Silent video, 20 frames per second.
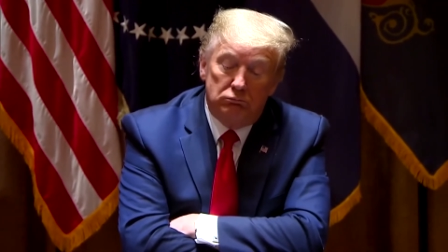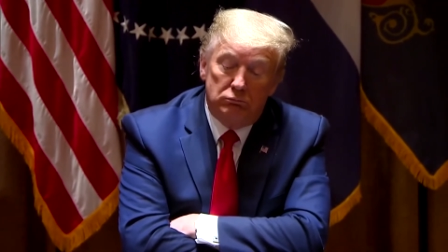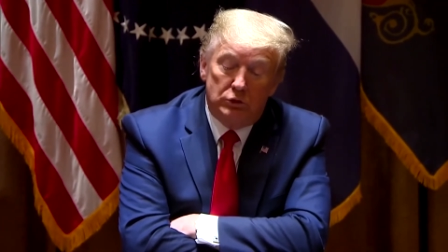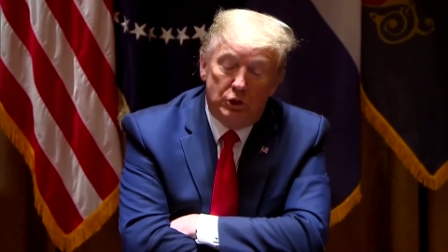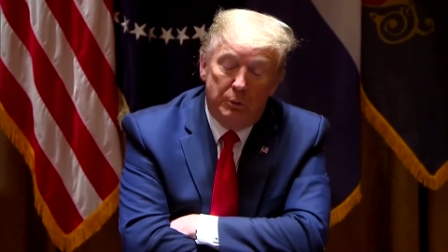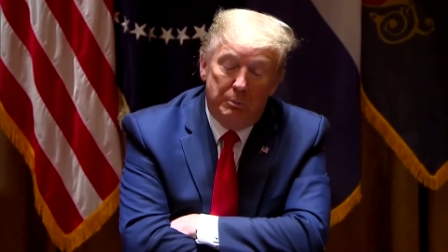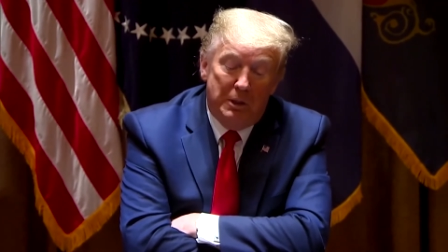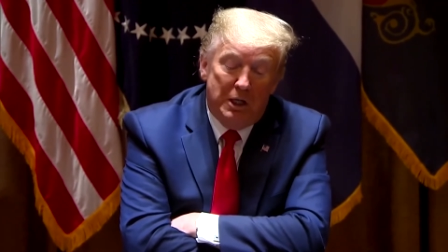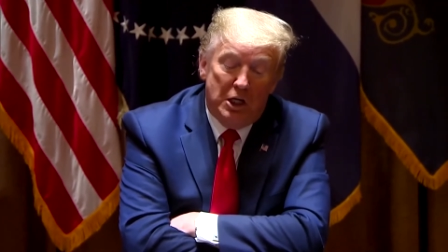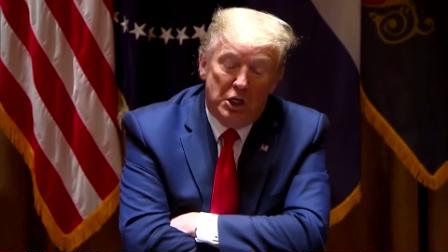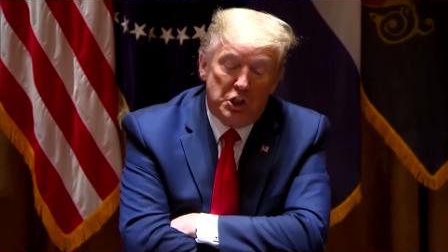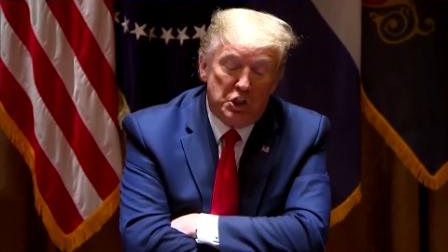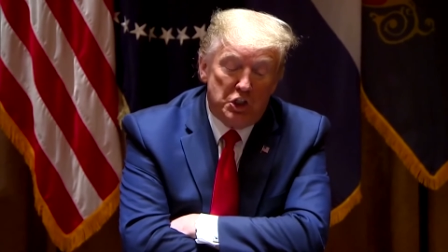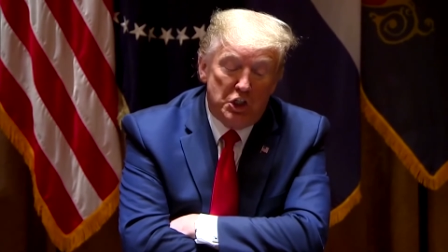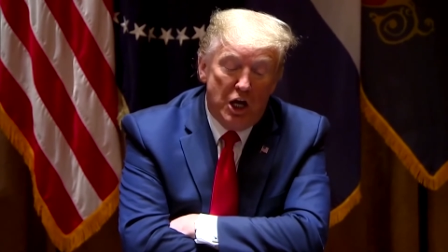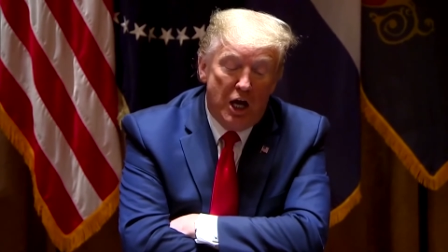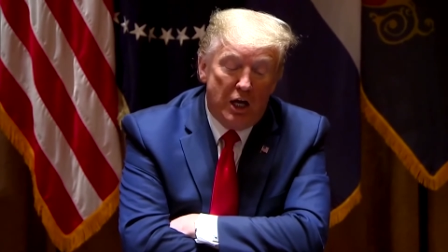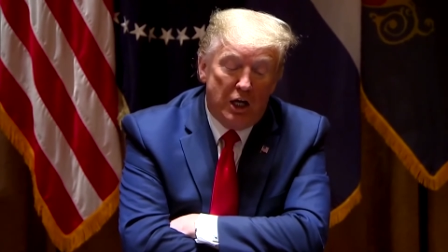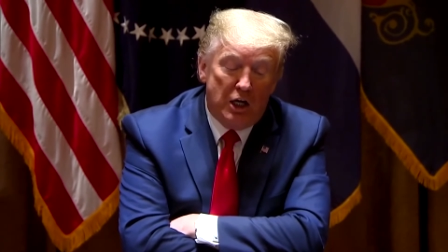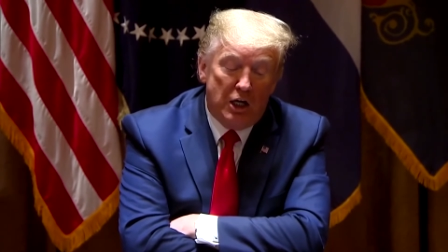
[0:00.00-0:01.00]
to me, it's
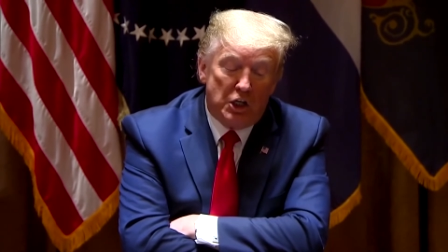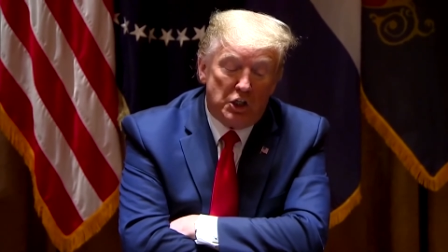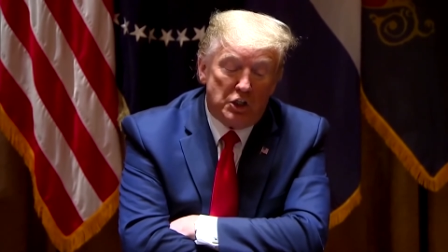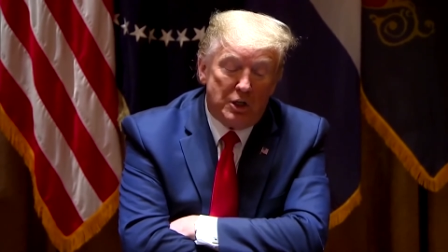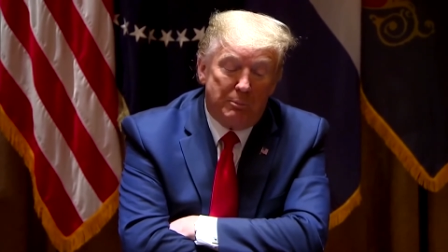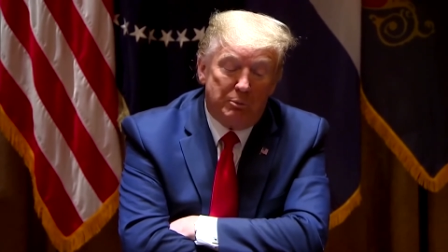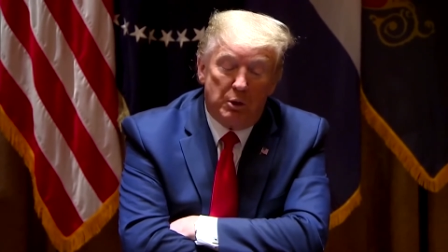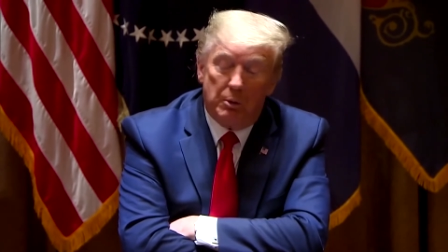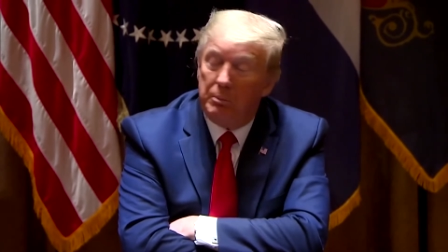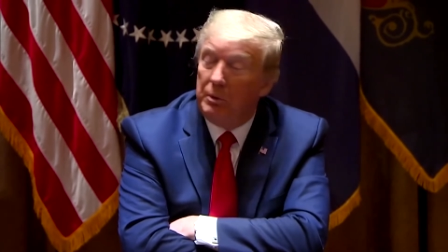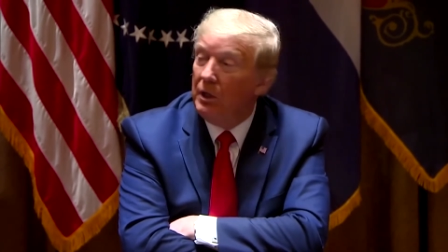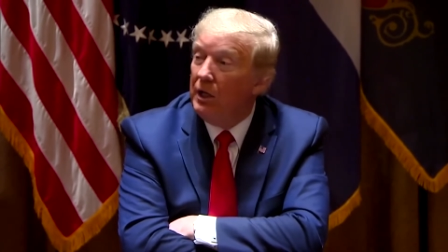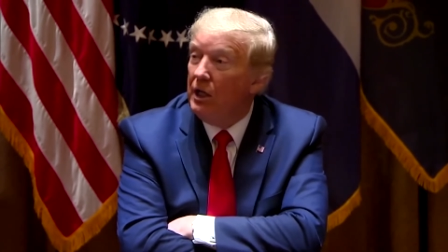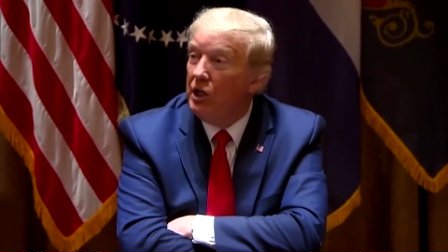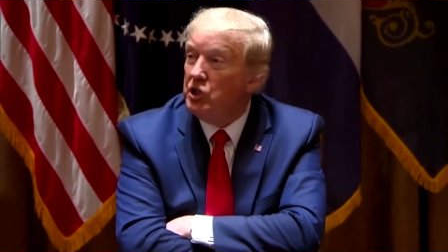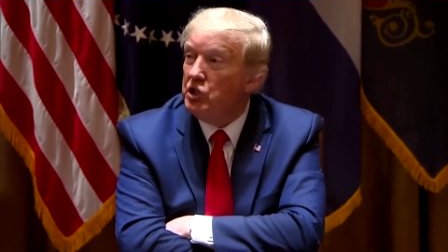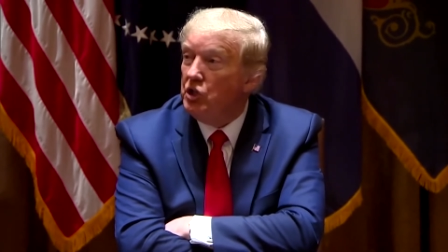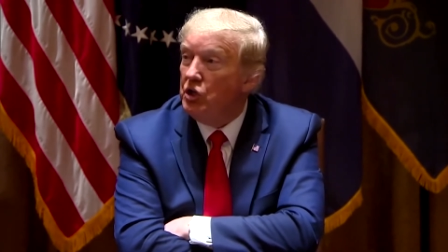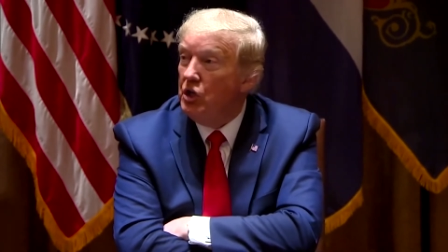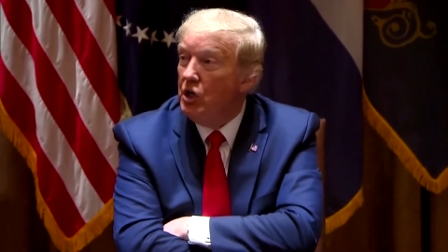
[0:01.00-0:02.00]
not an acceptable
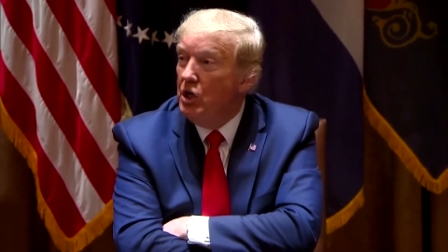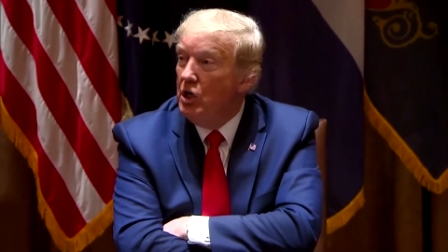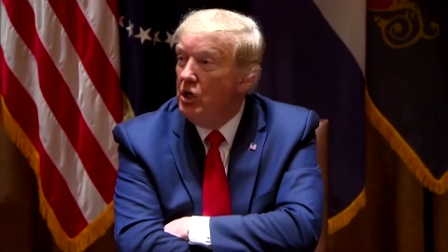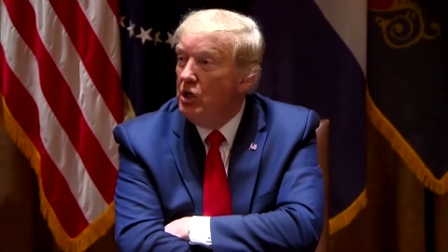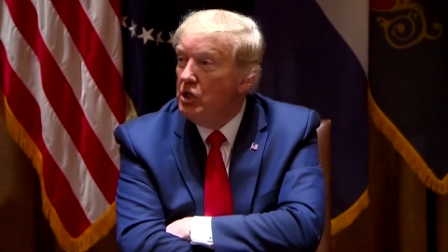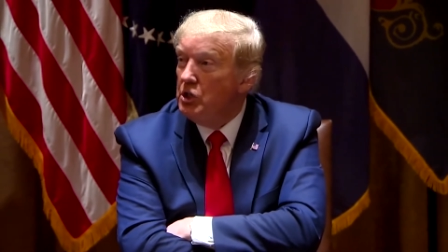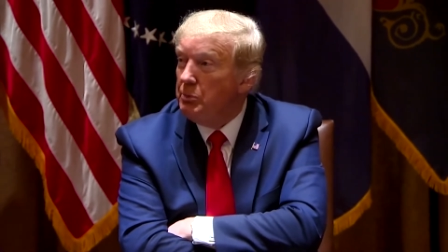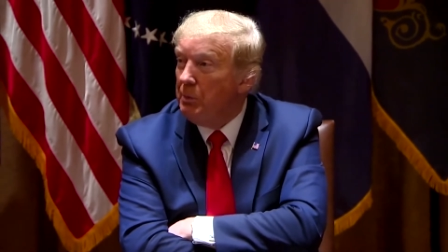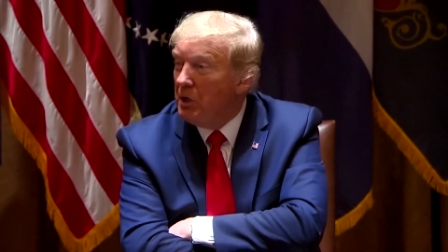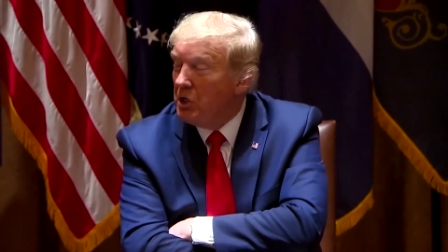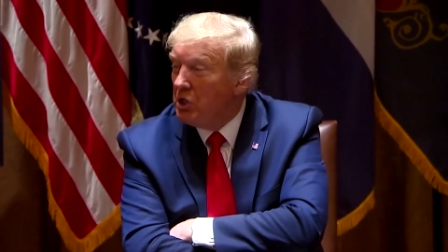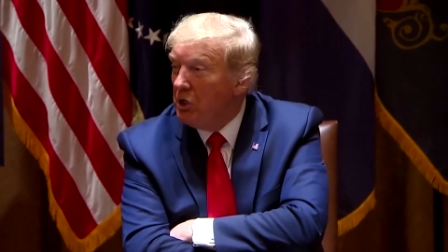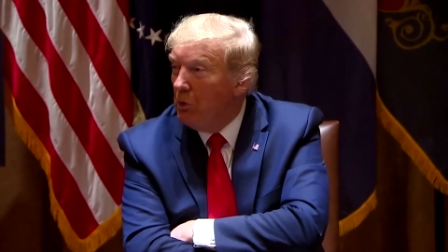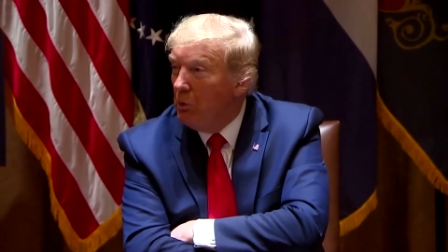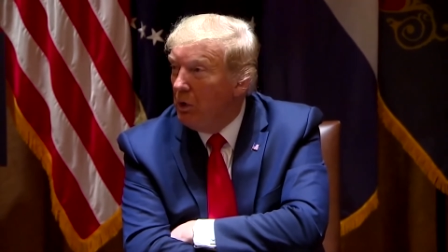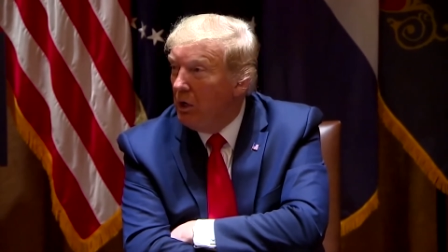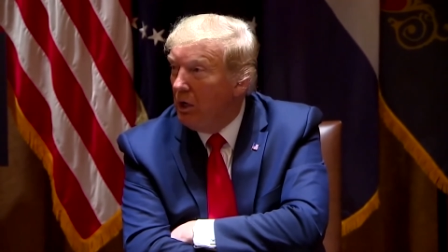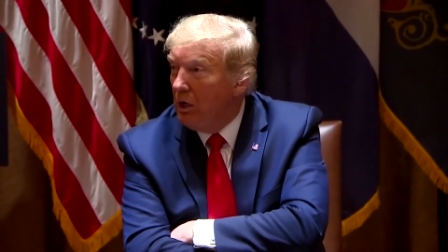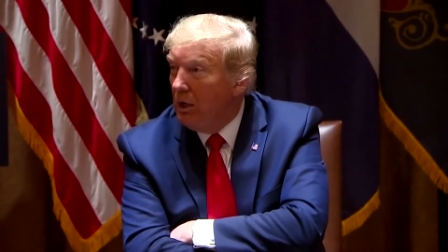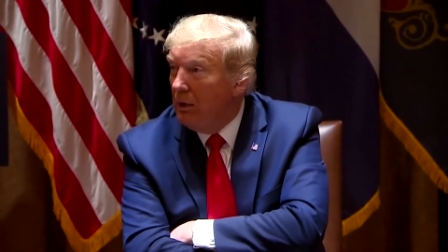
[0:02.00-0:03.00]
answer, especially
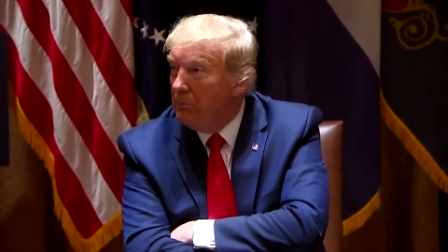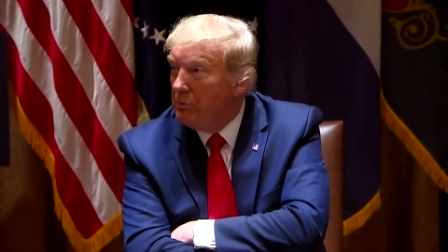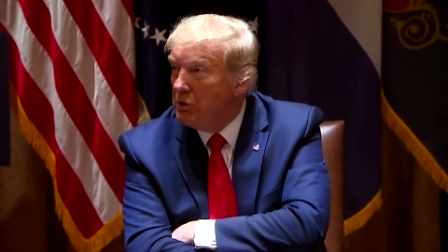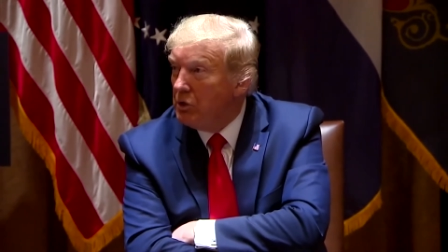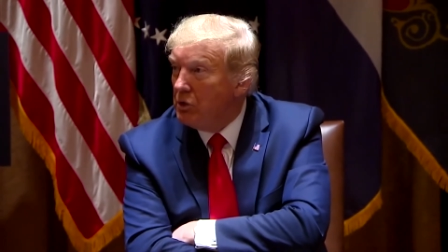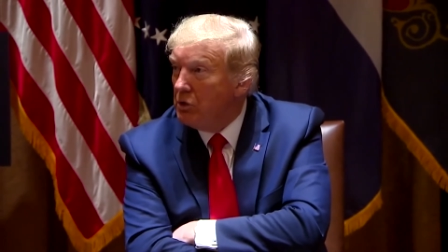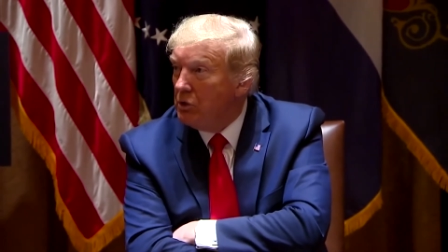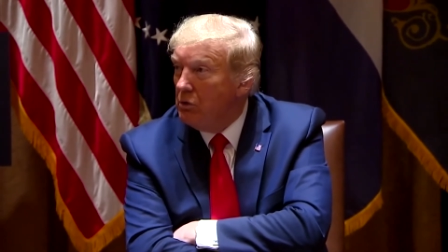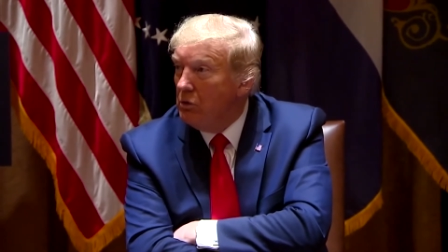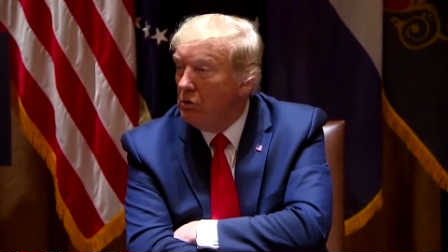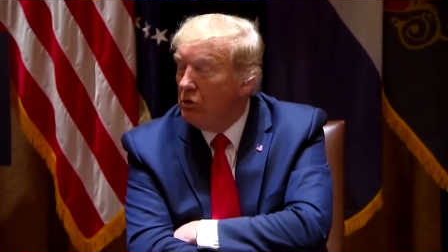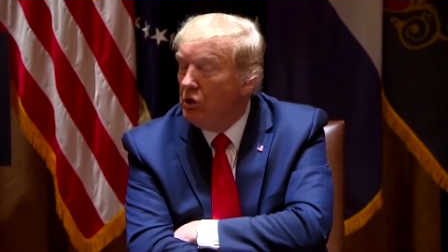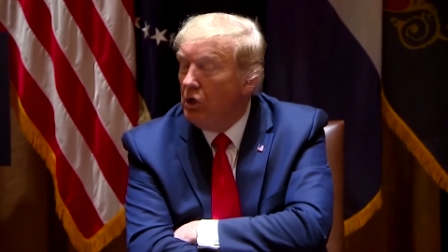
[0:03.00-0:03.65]
when it comes to schools.